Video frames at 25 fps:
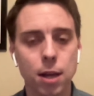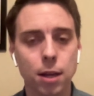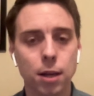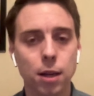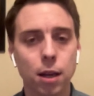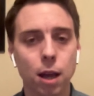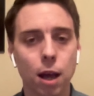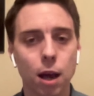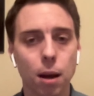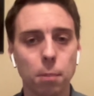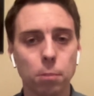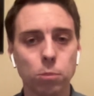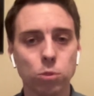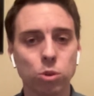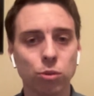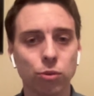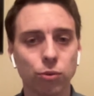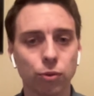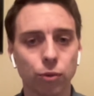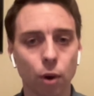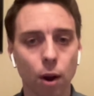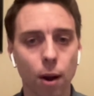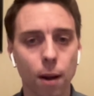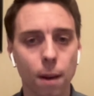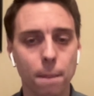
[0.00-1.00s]
comes
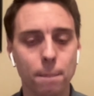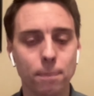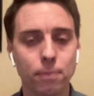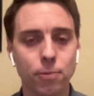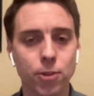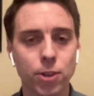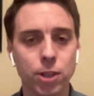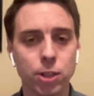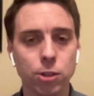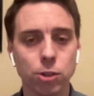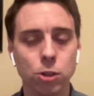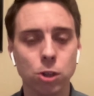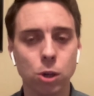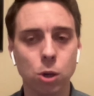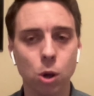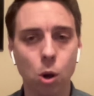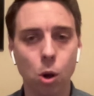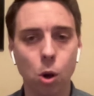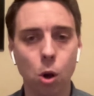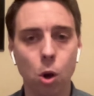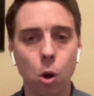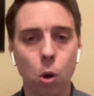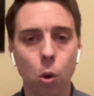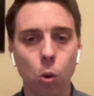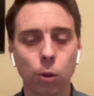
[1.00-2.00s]
from this
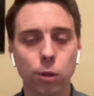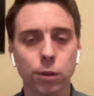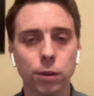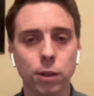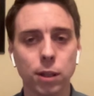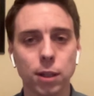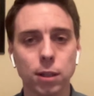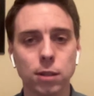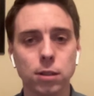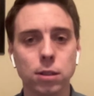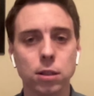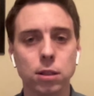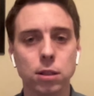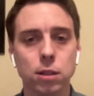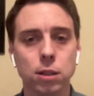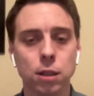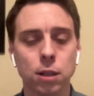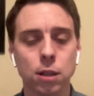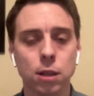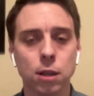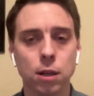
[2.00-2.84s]
coldness